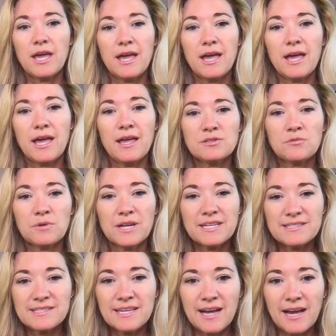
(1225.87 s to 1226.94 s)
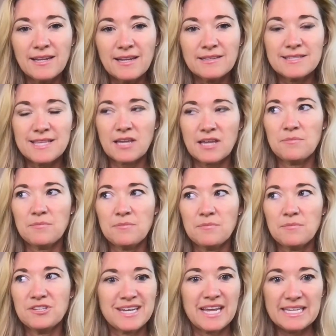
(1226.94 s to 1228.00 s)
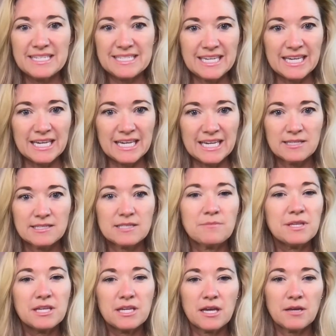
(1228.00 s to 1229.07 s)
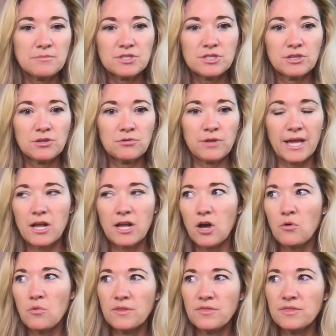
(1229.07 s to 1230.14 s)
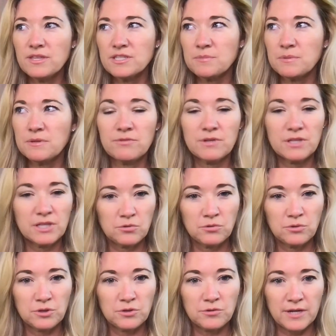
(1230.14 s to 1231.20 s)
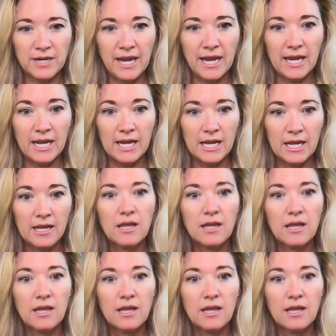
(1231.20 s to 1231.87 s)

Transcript: And when I say guidance, that could be just an idea. Something comes to you like, oh, wouldn't this be really cool to create?